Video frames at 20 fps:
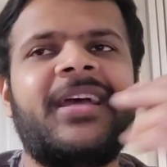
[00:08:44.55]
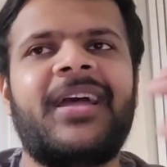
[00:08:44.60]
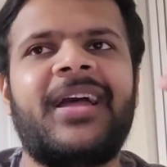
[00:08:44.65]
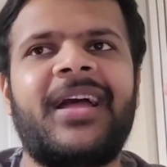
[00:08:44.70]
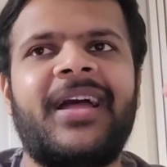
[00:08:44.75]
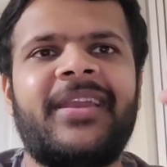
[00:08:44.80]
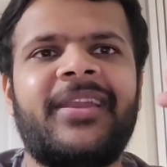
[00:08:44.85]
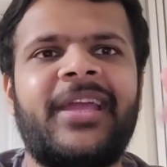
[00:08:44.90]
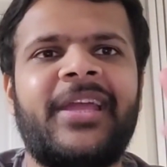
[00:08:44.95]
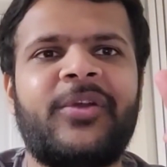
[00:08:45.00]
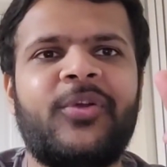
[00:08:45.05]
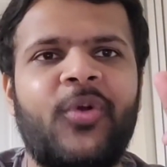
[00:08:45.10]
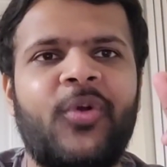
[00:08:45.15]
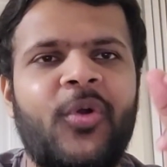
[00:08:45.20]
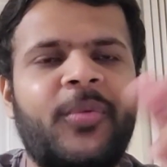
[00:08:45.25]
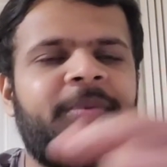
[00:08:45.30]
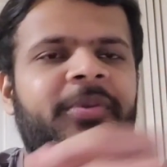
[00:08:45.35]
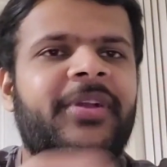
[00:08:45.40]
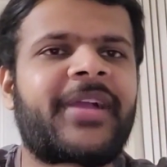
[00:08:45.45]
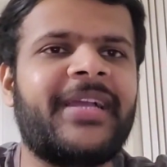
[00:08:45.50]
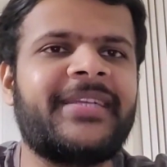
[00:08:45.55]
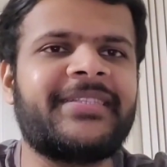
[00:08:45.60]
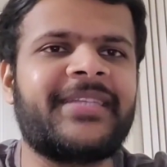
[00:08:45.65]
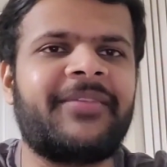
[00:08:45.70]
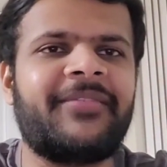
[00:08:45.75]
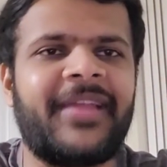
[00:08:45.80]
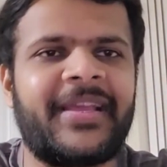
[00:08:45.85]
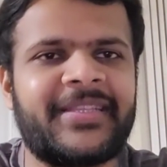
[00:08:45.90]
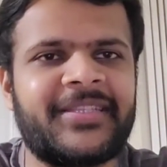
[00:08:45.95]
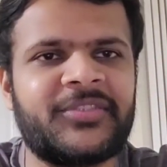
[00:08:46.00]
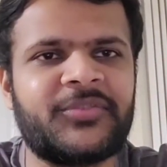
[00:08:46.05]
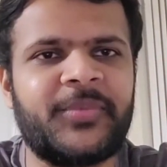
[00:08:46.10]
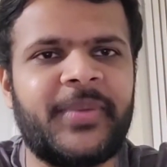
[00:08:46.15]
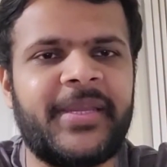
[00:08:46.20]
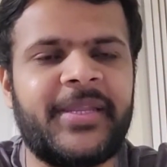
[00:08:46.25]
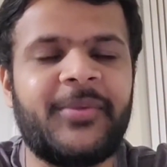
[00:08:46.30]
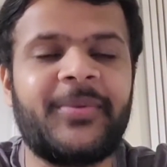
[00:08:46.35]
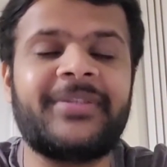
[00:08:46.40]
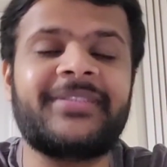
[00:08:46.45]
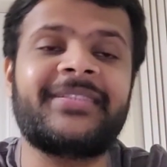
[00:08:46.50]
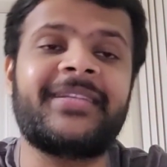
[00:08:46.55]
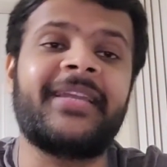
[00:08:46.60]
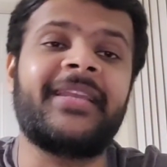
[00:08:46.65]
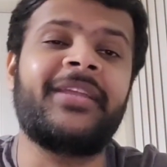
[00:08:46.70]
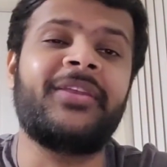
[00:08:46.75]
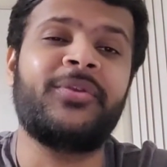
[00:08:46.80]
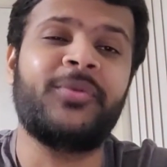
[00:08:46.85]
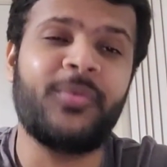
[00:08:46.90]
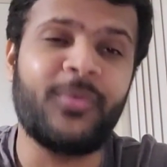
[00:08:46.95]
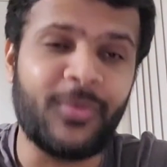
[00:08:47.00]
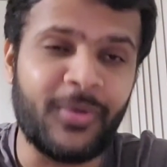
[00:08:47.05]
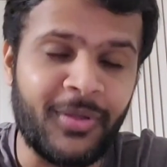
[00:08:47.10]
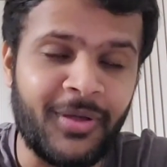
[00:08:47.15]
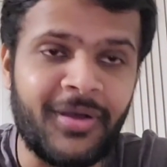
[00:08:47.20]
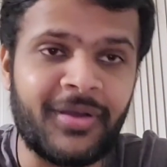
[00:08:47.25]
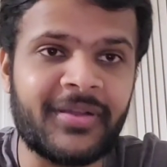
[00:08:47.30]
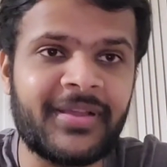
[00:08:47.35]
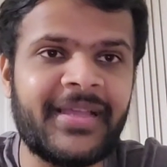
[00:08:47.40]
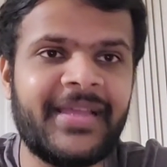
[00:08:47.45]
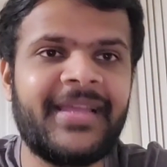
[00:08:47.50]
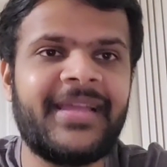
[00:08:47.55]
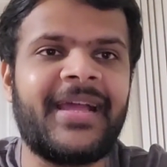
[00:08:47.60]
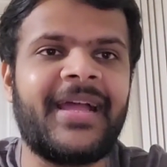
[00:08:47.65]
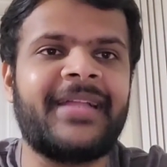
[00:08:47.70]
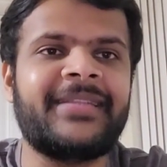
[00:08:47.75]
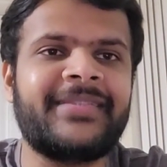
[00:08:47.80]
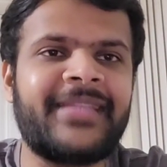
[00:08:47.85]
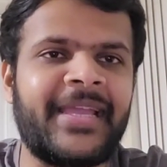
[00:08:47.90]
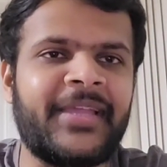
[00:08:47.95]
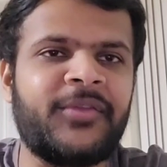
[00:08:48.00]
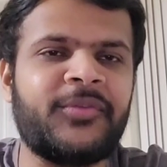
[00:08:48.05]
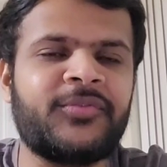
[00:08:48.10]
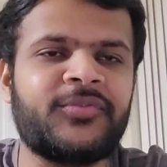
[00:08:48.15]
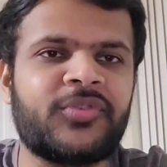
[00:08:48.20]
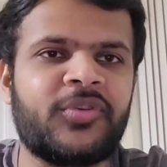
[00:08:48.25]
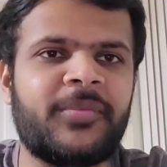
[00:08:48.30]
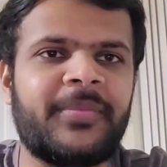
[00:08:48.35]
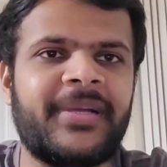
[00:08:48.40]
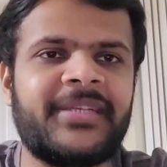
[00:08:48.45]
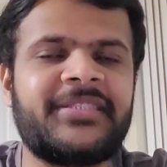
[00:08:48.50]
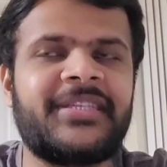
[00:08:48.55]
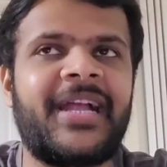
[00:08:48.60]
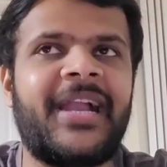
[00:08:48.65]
And I hope you guys have liked this video. It's getting too long, and thank you so much.